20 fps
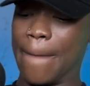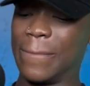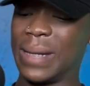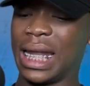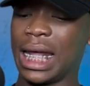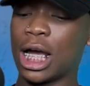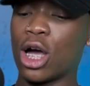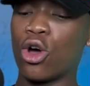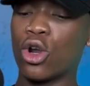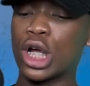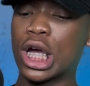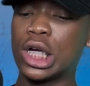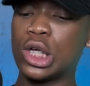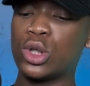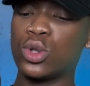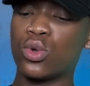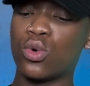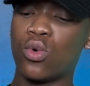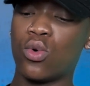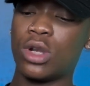Maraka
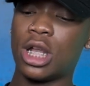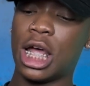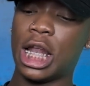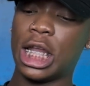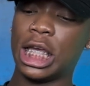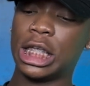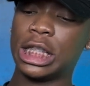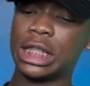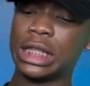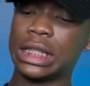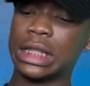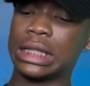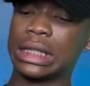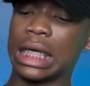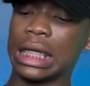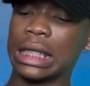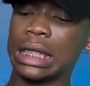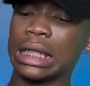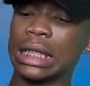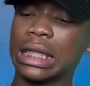Kagiso only
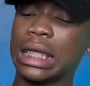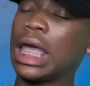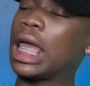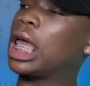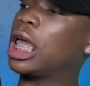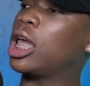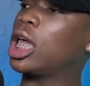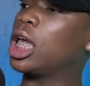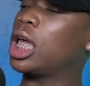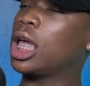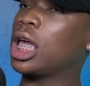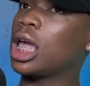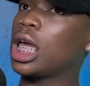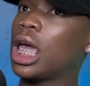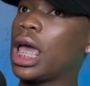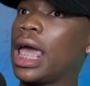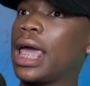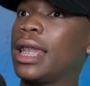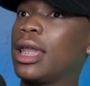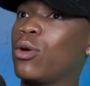600K
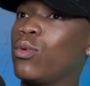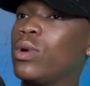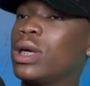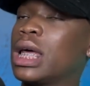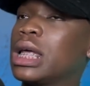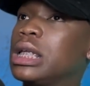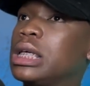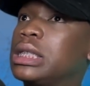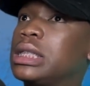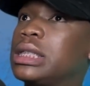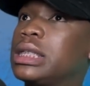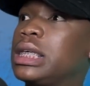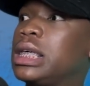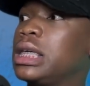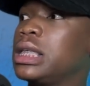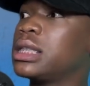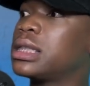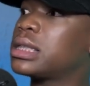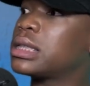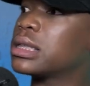and with these
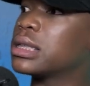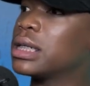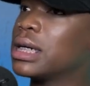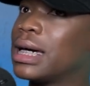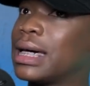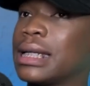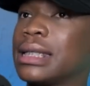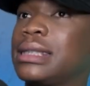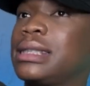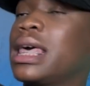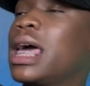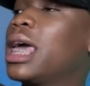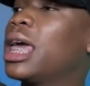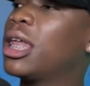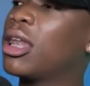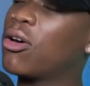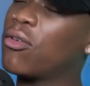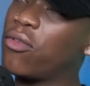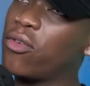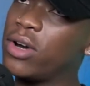kids are
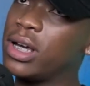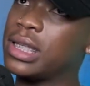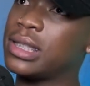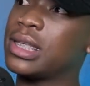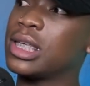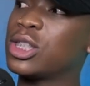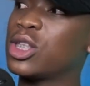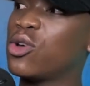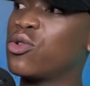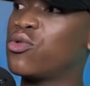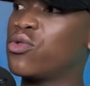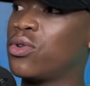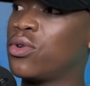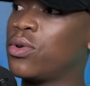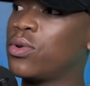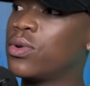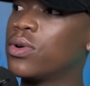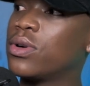enough for a certain role.